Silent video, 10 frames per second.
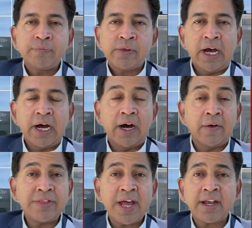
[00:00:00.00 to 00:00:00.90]

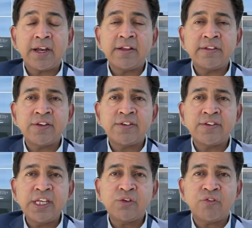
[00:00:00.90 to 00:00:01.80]
that the
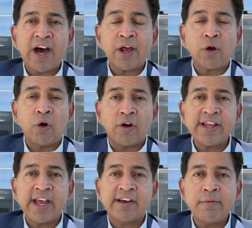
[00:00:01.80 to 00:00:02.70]
ceasefire or the
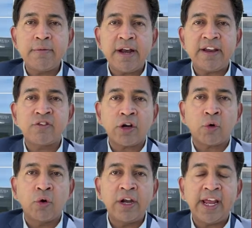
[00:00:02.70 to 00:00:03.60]
agreement is not
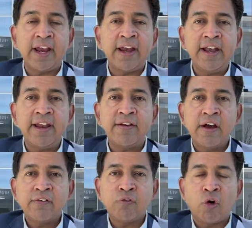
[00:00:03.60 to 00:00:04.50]
holding, and Indian
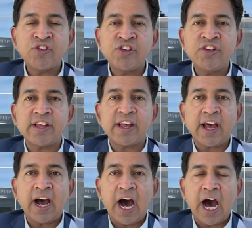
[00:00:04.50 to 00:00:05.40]
forces
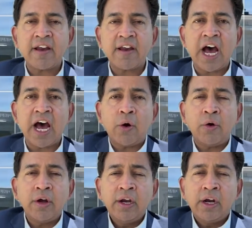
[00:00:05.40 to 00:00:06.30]
are
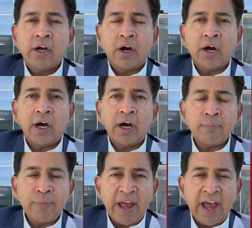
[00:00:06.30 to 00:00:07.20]
now
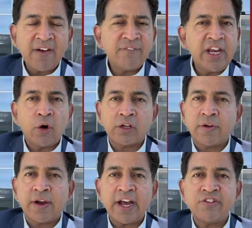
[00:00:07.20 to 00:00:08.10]
have been
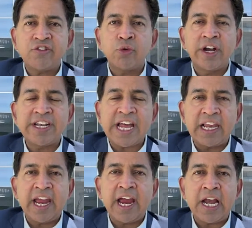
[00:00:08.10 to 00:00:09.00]
authorized to
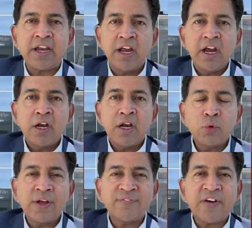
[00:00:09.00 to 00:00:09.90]
retaliate to
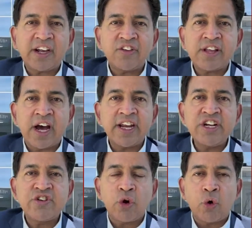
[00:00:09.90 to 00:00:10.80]
the
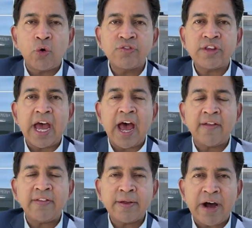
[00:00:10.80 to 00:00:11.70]
Pakistani drones
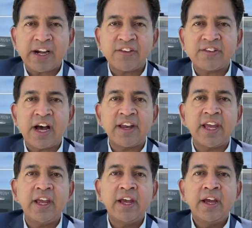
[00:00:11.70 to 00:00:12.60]
and the Pakistani